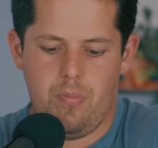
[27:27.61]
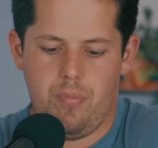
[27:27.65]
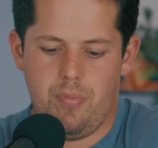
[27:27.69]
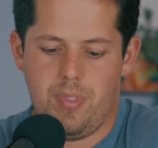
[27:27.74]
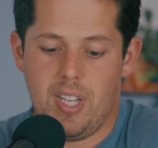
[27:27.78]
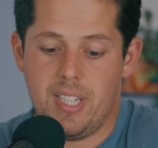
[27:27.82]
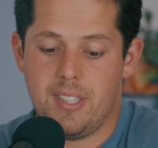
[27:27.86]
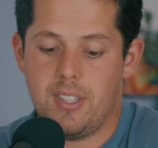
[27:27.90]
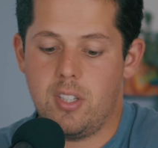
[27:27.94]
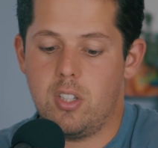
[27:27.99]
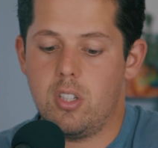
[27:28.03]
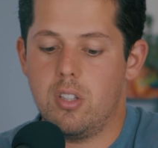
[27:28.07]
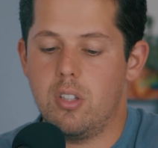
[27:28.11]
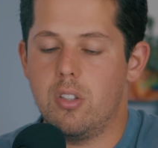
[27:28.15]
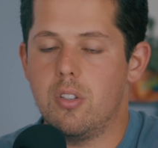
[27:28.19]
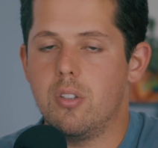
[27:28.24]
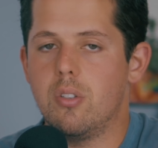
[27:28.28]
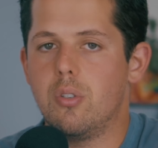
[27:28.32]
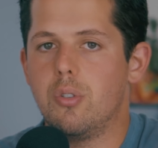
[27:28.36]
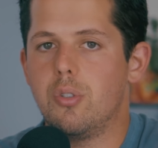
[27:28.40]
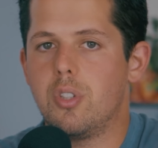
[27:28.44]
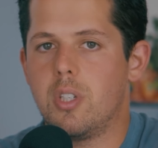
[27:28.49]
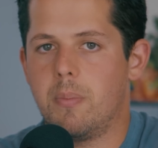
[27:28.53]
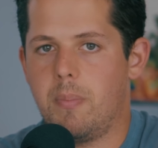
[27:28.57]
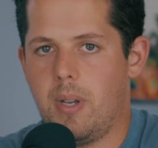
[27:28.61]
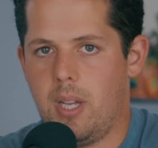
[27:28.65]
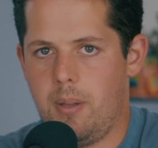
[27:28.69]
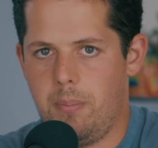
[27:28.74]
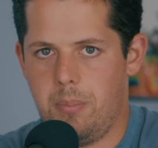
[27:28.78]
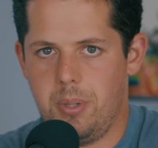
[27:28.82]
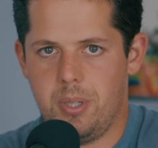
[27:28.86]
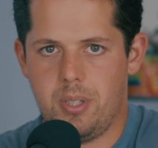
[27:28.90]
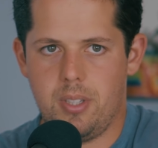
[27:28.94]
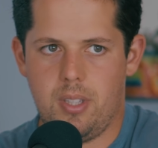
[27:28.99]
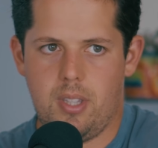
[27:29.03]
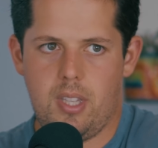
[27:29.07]
ties into the losing my
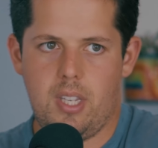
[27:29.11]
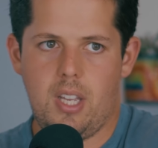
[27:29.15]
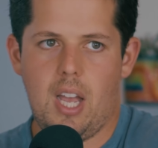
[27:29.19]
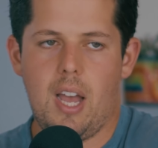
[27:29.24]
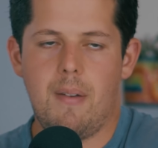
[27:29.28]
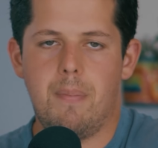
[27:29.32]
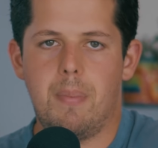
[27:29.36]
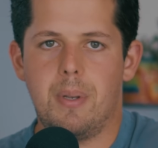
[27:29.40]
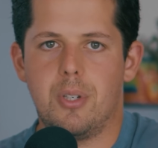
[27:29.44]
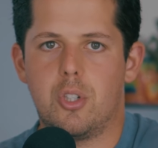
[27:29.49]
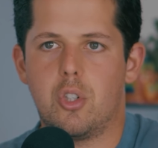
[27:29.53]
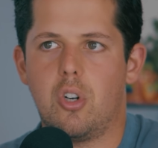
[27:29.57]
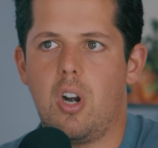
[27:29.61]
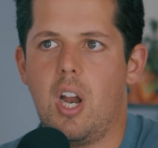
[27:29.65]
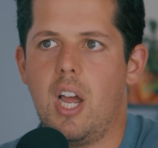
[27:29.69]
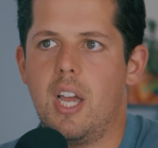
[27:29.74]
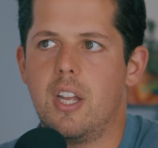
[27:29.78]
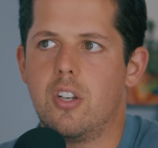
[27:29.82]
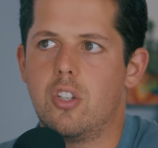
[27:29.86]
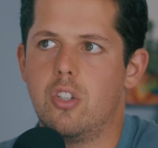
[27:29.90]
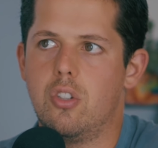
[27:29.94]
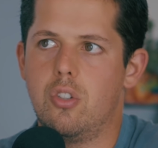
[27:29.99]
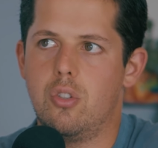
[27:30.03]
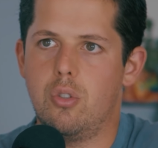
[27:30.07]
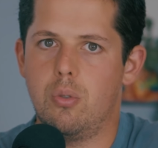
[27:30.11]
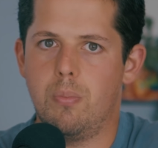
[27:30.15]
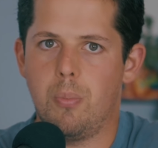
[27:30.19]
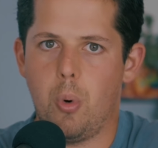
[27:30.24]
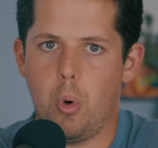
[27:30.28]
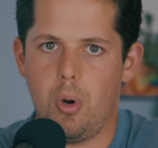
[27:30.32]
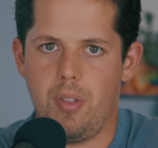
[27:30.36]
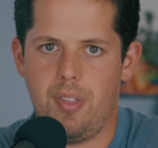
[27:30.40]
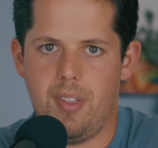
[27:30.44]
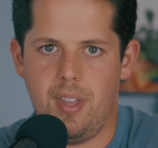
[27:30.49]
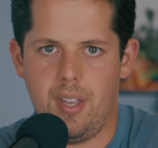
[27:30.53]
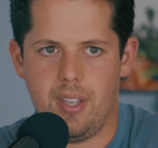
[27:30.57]
ambition thing. I've been trying to do
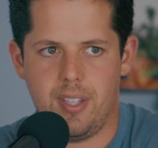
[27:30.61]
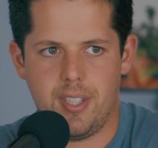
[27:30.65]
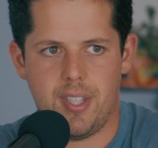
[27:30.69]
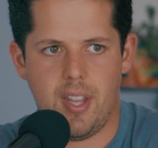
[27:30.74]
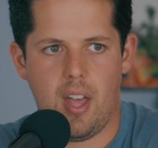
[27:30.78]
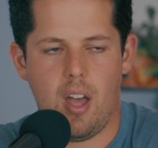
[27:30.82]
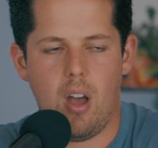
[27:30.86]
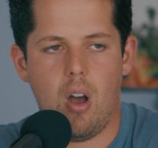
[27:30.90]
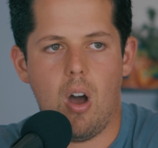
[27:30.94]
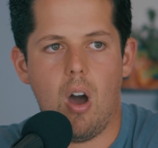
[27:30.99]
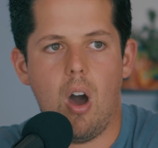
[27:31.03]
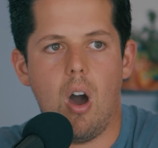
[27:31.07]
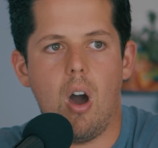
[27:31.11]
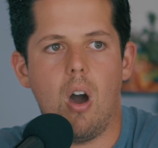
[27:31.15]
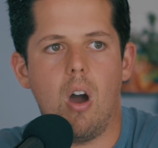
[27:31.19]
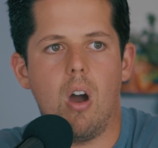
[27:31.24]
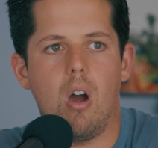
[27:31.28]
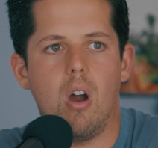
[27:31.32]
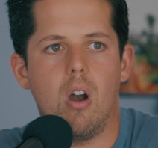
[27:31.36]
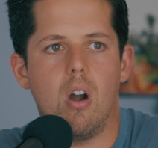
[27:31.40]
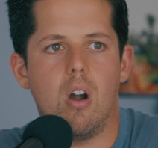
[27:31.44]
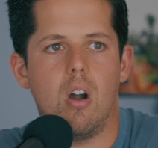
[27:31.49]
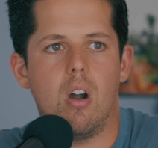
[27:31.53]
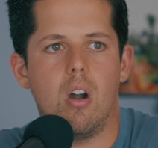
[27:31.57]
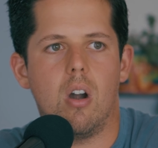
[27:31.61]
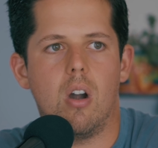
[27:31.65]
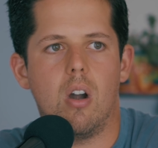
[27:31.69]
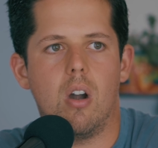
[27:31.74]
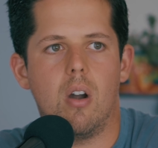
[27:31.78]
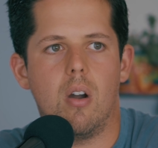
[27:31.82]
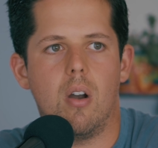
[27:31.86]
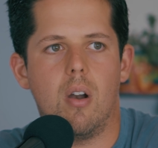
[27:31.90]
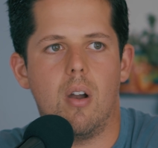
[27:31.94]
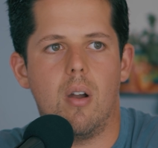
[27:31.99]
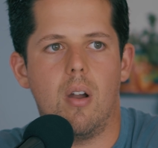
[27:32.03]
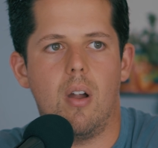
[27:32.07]
more things that
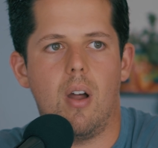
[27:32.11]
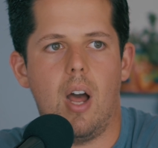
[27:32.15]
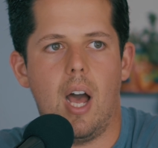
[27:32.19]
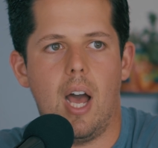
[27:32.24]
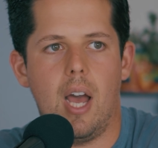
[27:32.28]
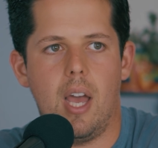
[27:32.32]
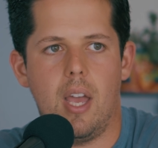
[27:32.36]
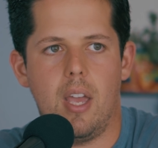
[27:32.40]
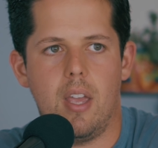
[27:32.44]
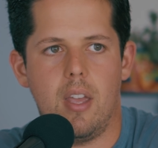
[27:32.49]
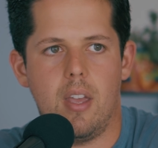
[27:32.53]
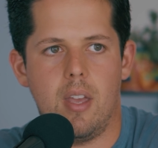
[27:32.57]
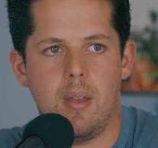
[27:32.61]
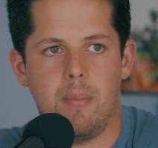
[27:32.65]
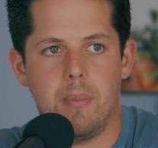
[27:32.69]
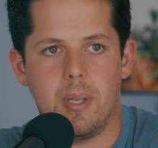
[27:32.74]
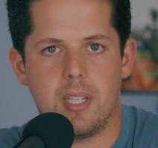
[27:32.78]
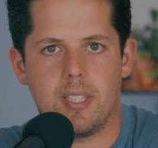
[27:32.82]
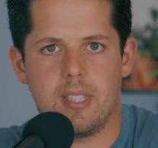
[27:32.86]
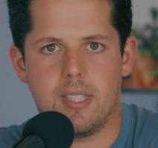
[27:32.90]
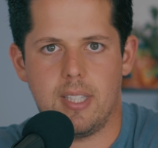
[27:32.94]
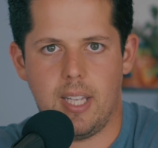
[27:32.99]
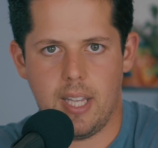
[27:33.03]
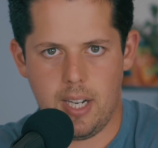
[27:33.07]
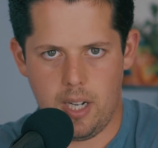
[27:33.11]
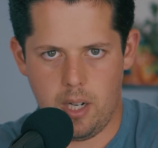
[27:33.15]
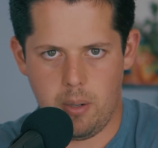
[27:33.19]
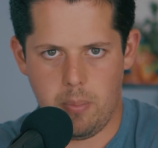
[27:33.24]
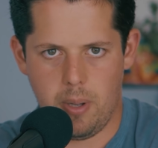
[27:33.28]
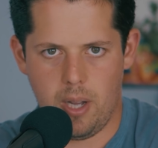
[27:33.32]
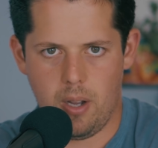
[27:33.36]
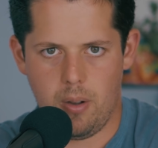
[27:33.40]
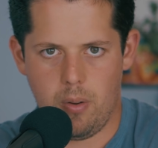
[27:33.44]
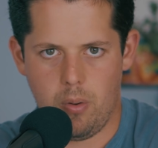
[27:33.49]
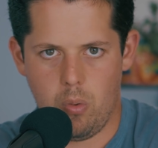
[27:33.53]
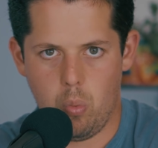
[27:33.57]
are I am excited
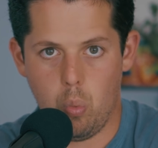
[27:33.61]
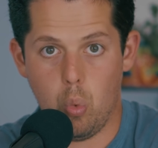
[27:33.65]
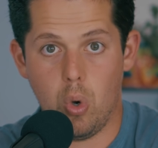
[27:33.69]
about.